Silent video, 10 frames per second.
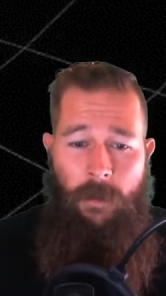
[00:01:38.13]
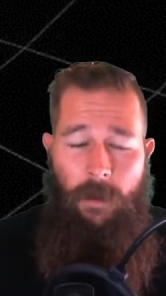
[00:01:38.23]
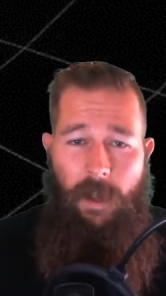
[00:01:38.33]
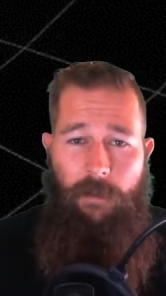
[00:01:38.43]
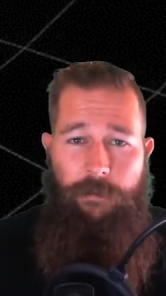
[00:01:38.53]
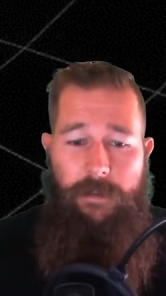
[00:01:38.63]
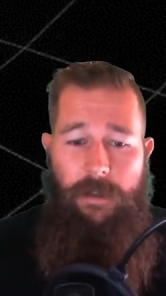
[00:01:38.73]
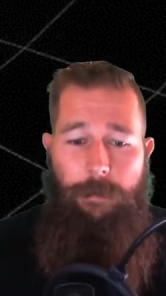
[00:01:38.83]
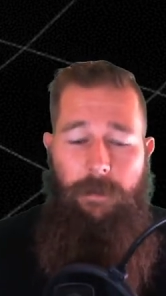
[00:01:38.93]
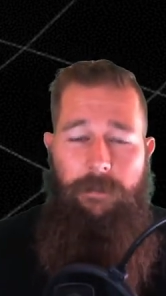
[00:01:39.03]
And if we
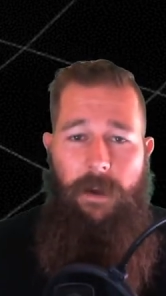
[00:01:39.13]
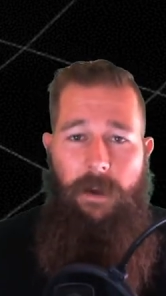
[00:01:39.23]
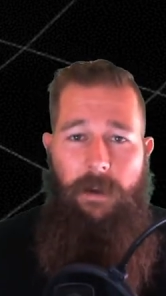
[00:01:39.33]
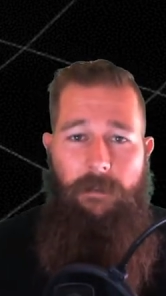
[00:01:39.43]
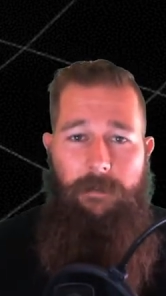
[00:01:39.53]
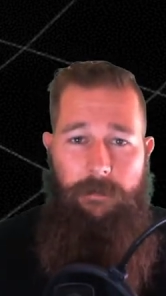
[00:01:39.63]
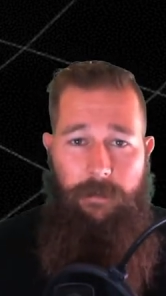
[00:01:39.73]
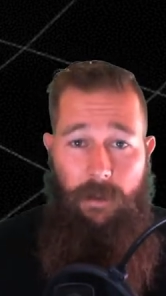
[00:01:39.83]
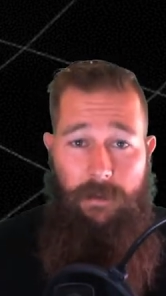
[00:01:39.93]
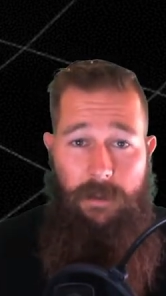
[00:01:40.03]
simplify it for
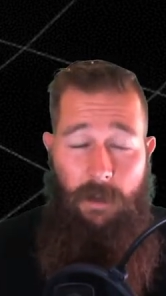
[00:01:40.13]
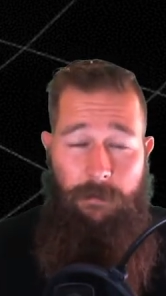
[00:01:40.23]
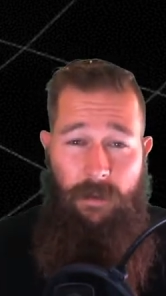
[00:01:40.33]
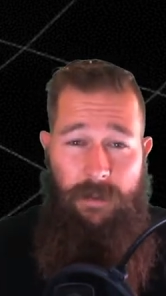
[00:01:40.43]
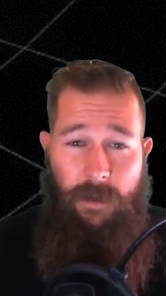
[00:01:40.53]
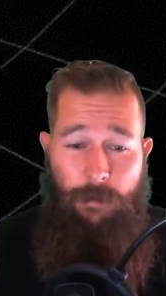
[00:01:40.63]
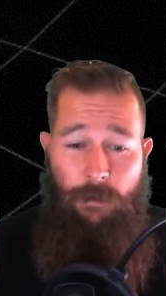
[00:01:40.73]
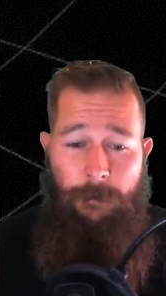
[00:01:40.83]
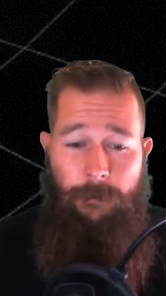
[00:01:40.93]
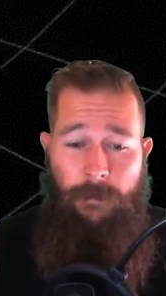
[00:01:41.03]
velocity, for
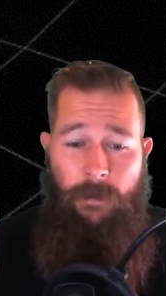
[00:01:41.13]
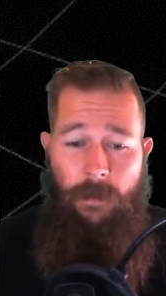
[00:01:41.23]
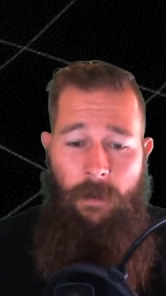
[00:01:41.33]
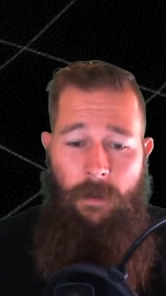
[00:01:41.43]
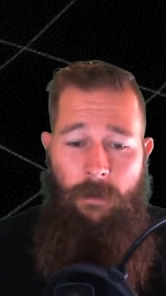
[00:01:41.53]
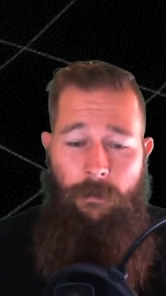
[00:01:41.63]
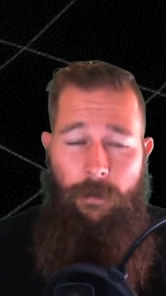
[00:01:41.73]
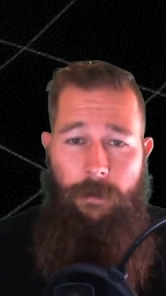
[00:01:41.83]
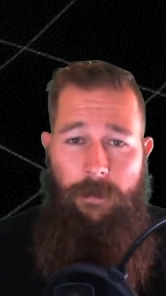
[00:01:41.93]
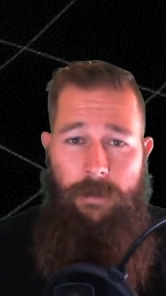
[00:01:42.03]
example,
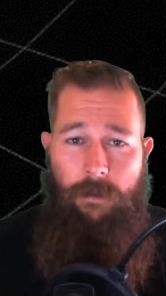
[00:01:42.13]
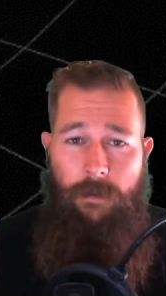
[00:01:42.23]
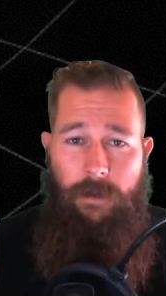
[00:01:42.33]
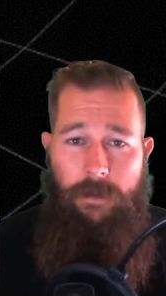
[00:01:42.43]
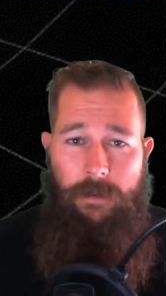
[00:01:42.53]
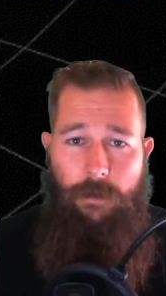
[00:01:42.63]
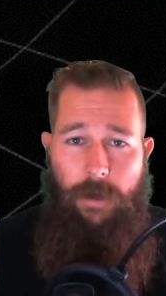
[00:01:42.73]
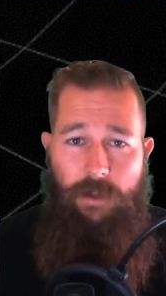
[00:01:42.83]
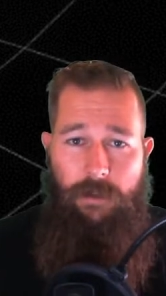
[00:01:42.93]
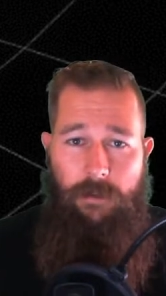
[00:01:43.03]
we result in this
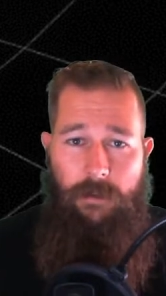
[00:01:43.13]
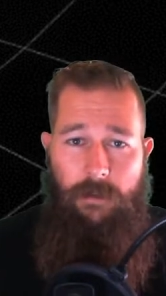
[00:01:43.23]
equation.